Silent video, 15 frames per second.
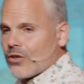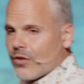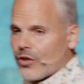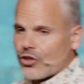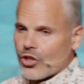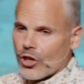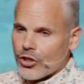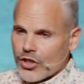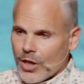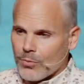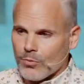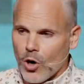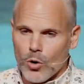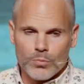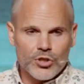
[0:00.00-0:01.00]
to the church at
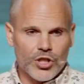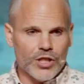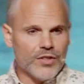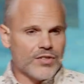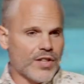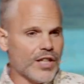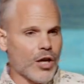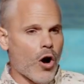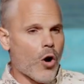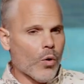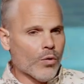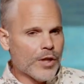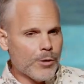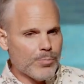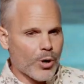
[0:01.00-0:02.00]
Rome. She's the
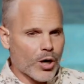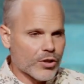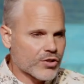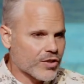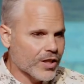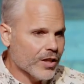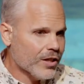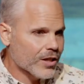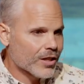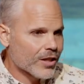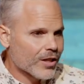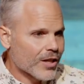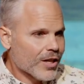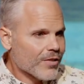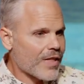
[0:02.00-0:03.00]
only person
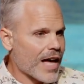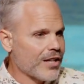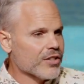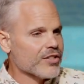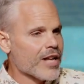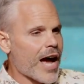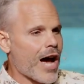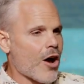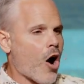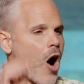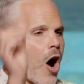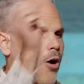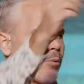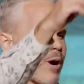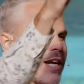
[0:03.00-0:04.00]
that is not
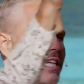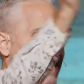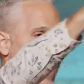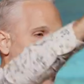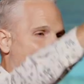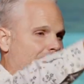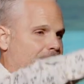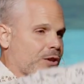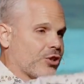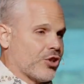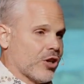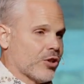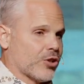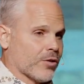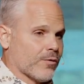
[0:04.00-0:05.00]
already at the
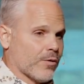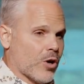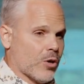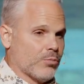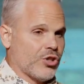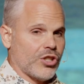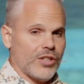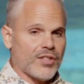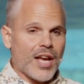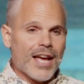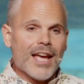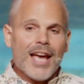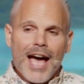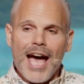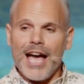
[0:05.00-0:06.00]
church of Rome. She's
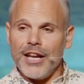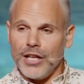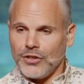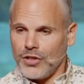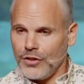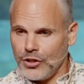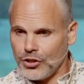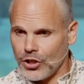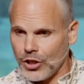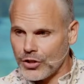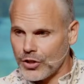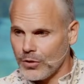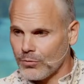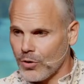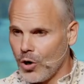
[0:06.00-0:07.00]
headed to the
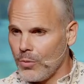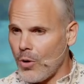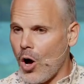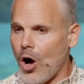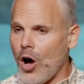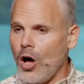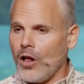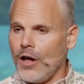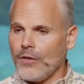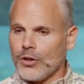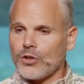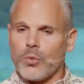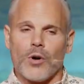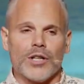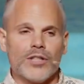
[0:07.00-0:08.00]
church at Rome. All other
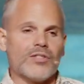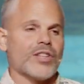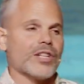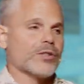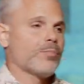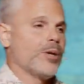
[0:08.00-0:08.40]
26